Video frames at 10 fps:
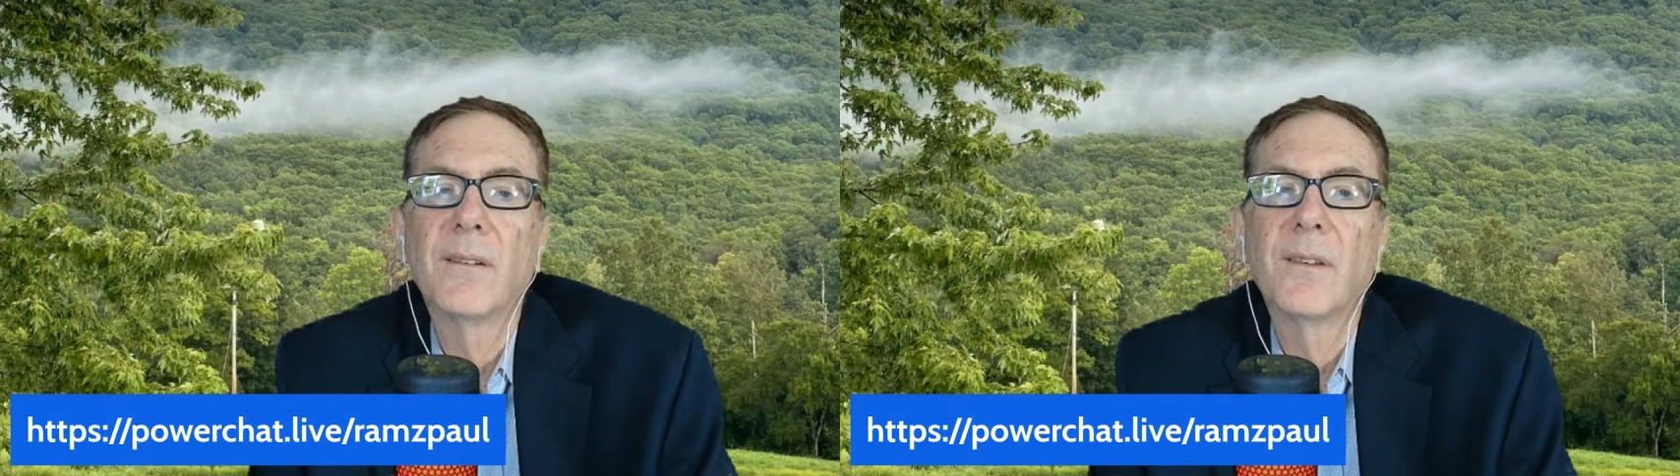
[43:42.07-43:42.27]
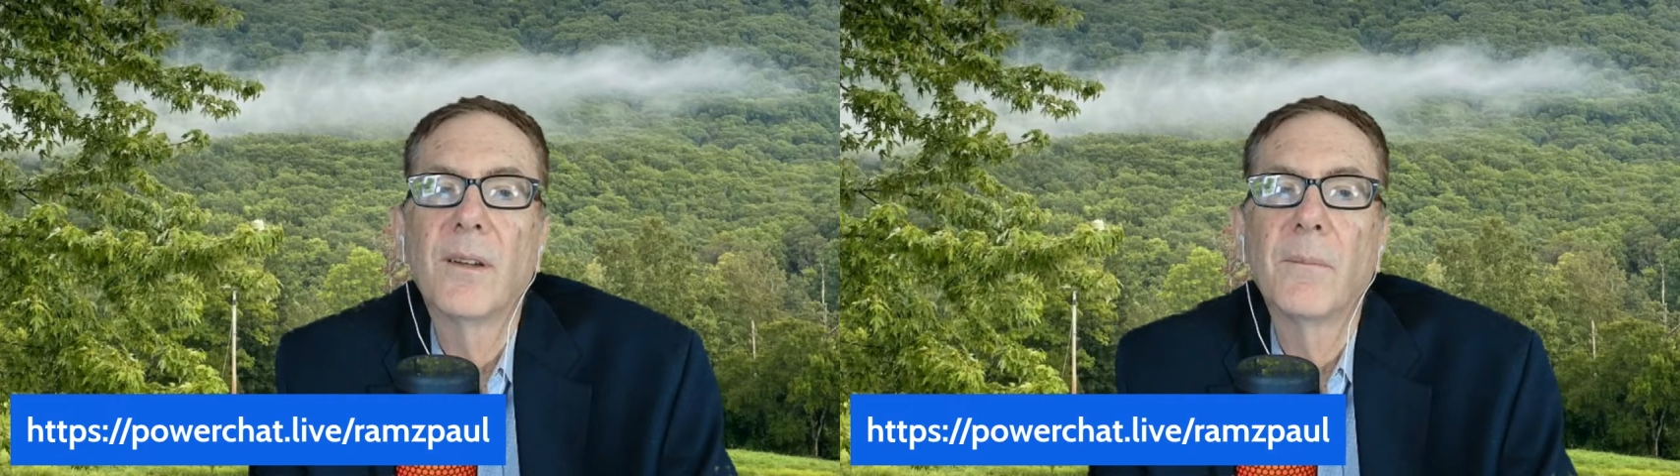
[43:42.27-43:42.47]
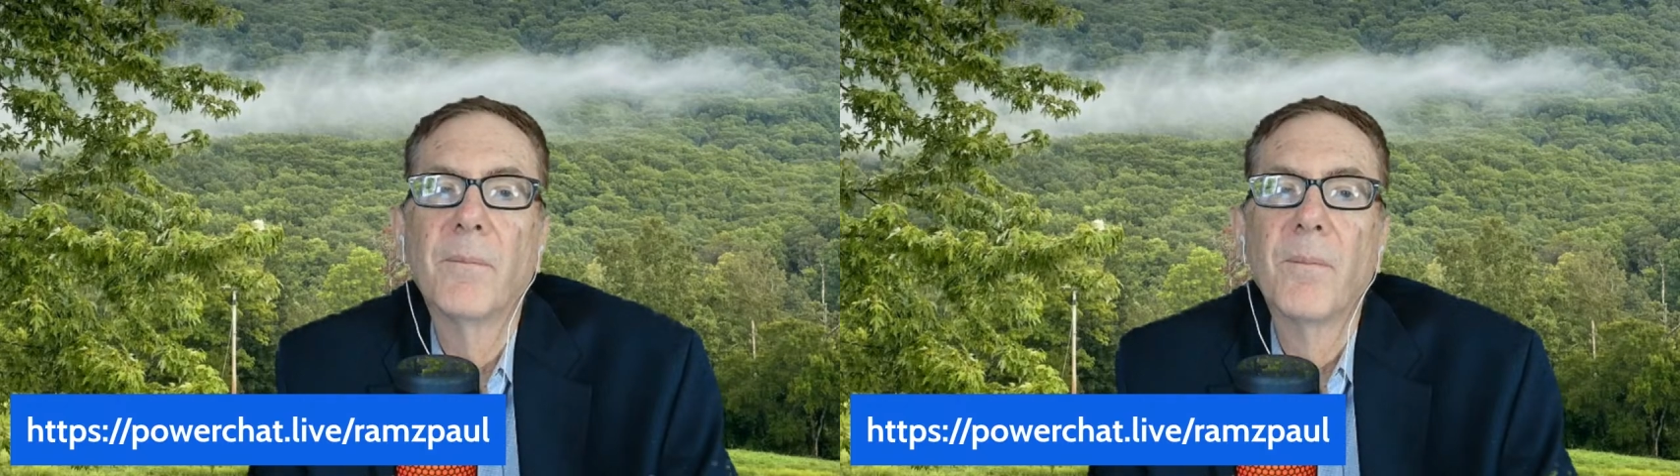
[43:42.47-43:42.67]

So